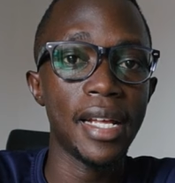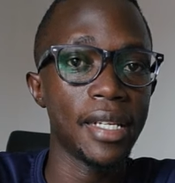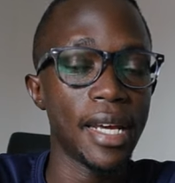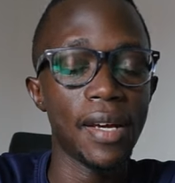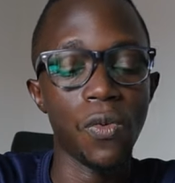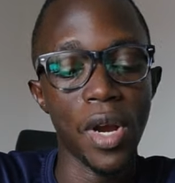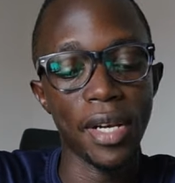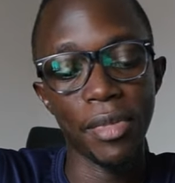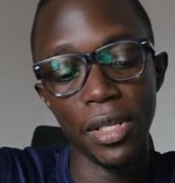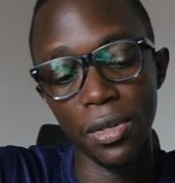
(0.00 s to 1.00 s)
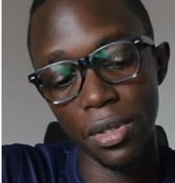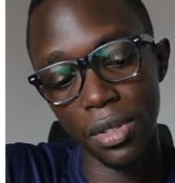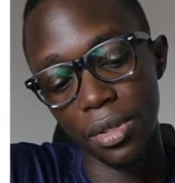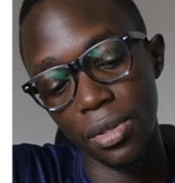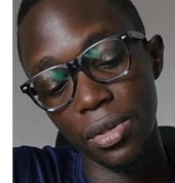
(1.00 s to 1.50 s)
under 1
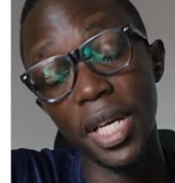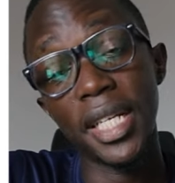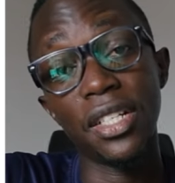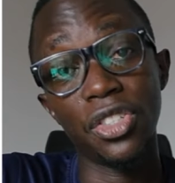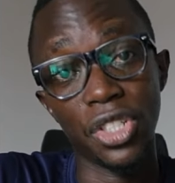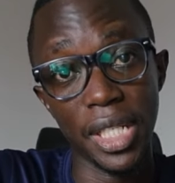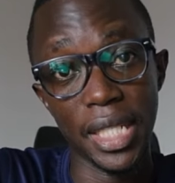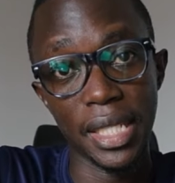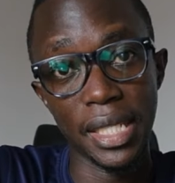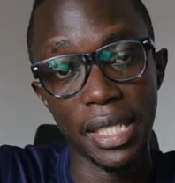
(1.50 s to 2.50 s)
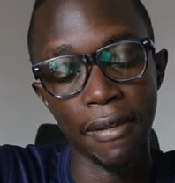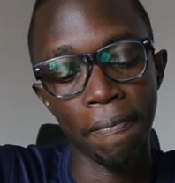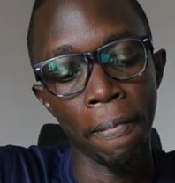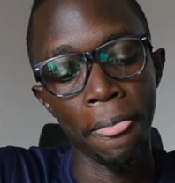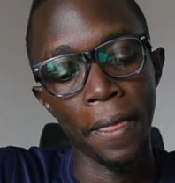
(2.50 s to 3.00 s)
million Ugandan shillings
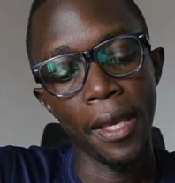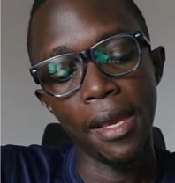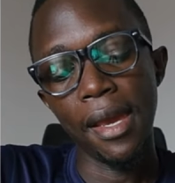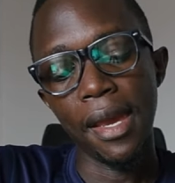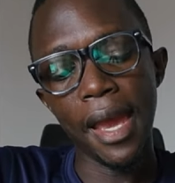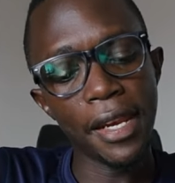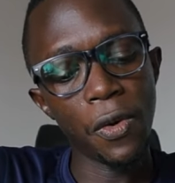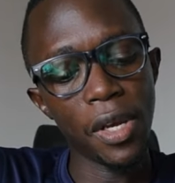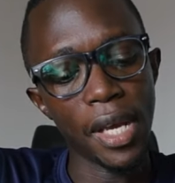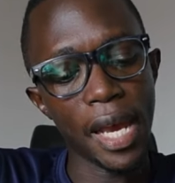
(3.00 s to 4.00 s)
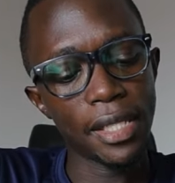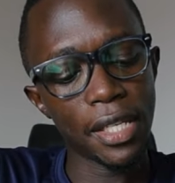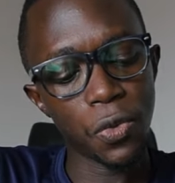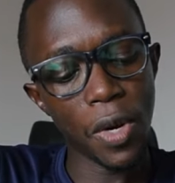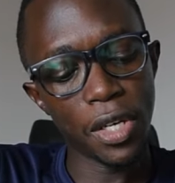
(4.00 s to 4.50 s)
anyway i
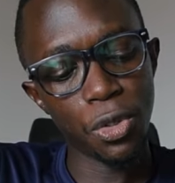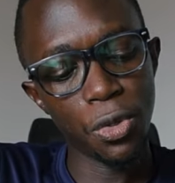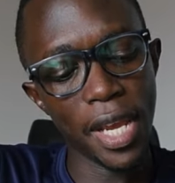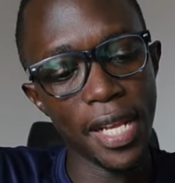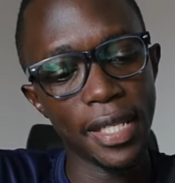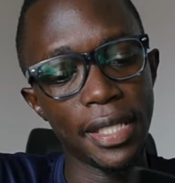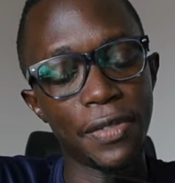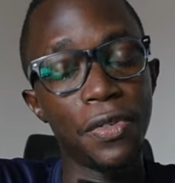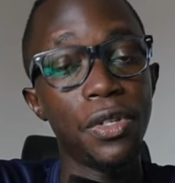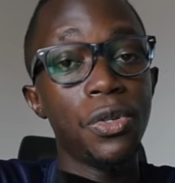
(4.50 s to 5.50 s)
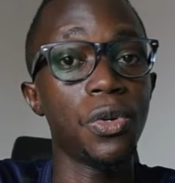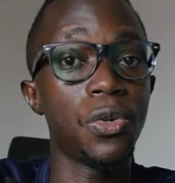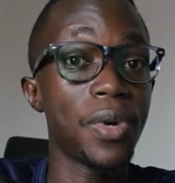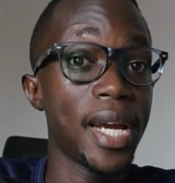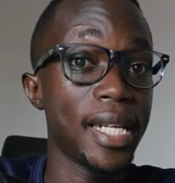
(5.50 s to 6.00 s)
just want to end this video
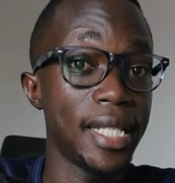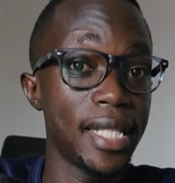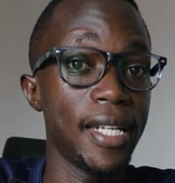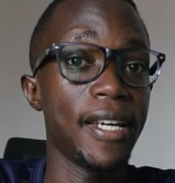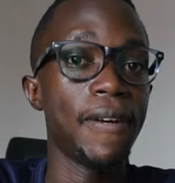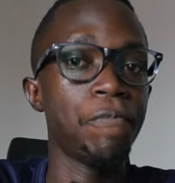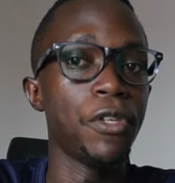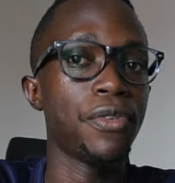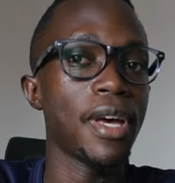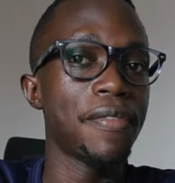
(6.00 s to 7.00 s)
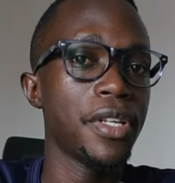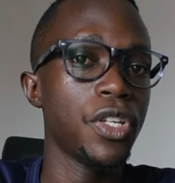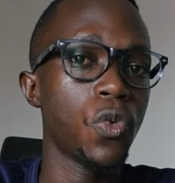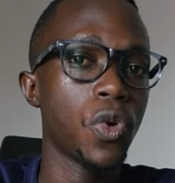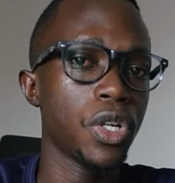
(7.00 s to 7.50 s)
right here if you have
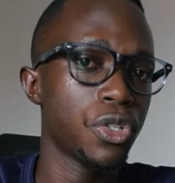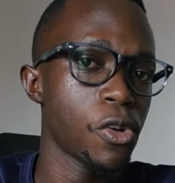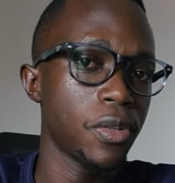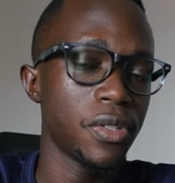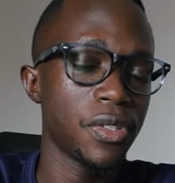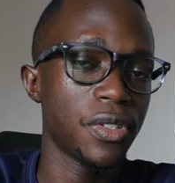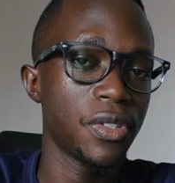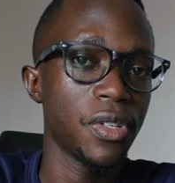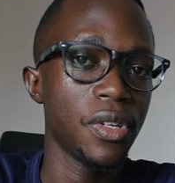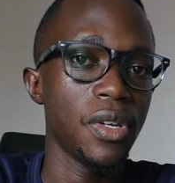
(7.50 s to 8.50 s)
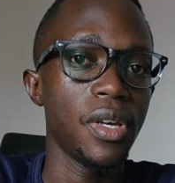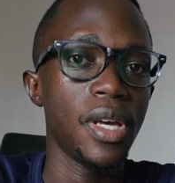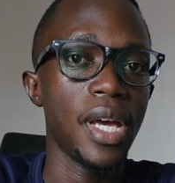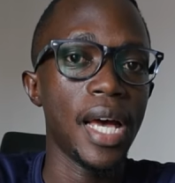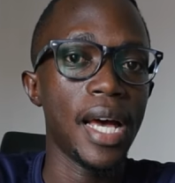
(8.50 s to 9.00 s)
any questions
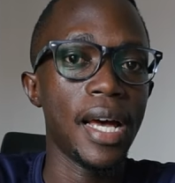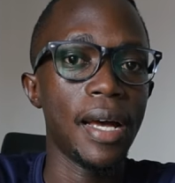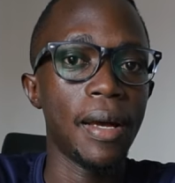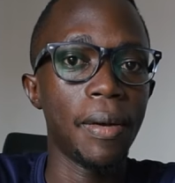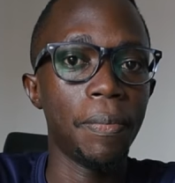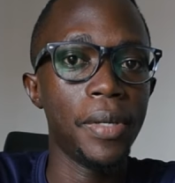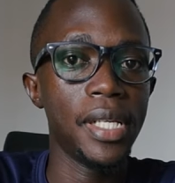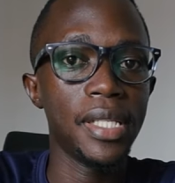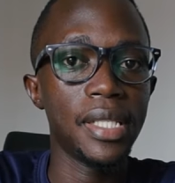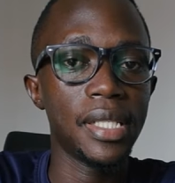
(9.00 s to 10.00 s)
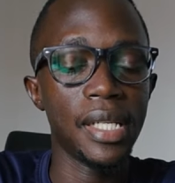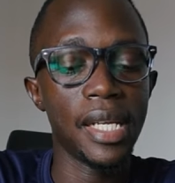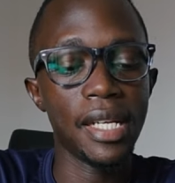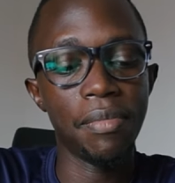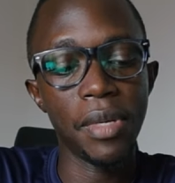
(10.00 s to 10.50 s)
uh, please
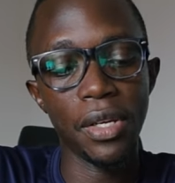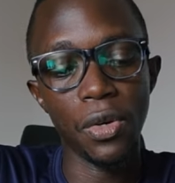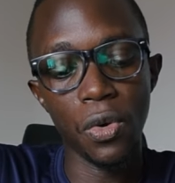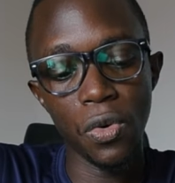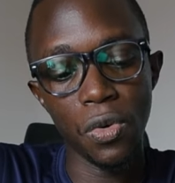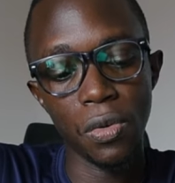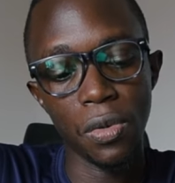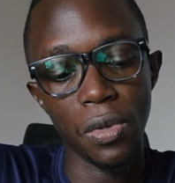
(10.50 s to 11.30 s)
let me know